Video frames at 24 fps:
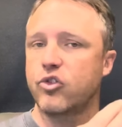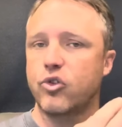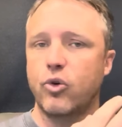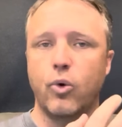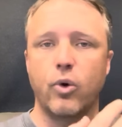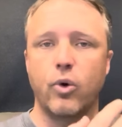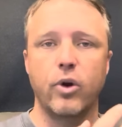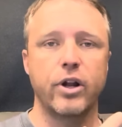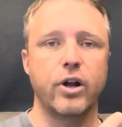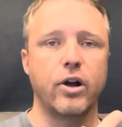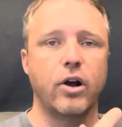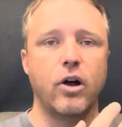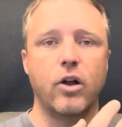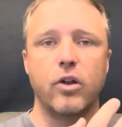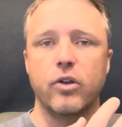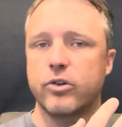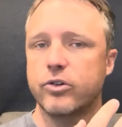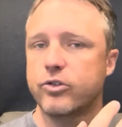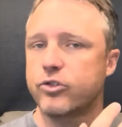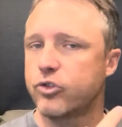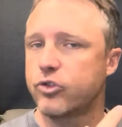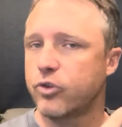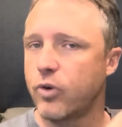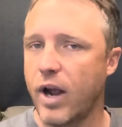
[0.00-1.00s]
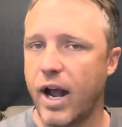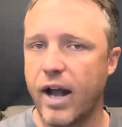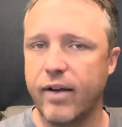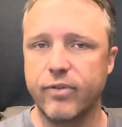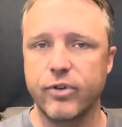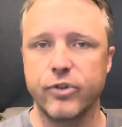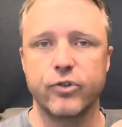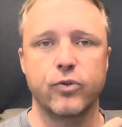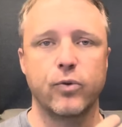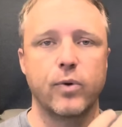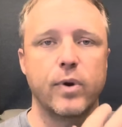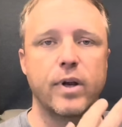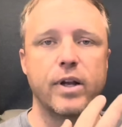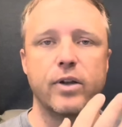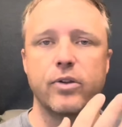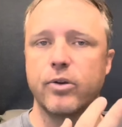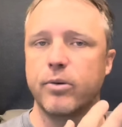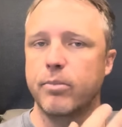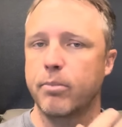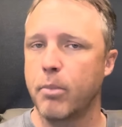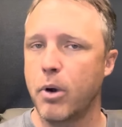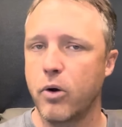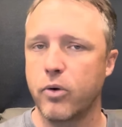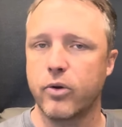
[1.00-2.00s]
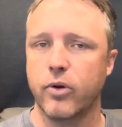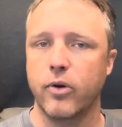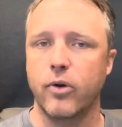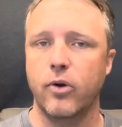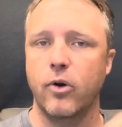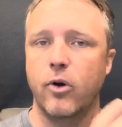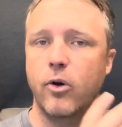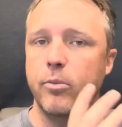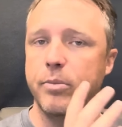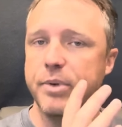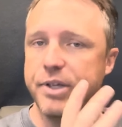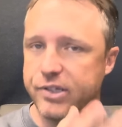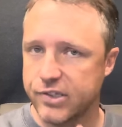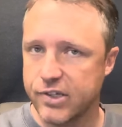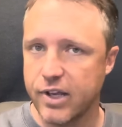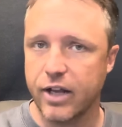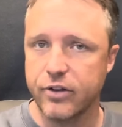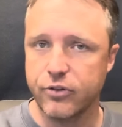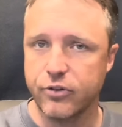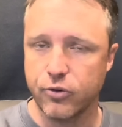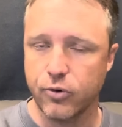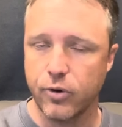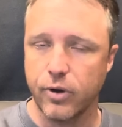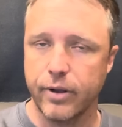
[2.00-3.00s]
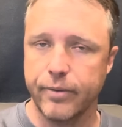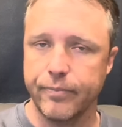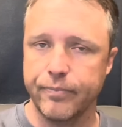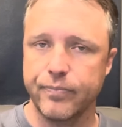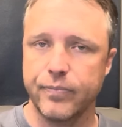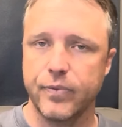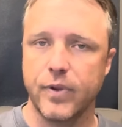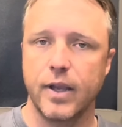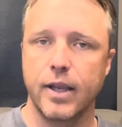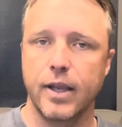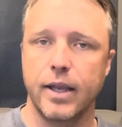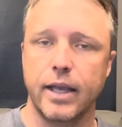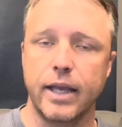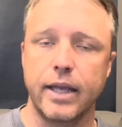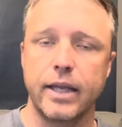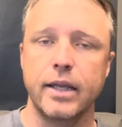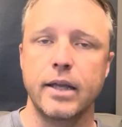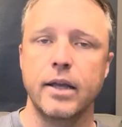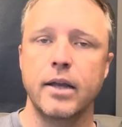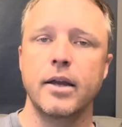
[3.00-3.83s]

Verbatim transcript: toy hauler, travel trailer, motorhome, etc. Okay.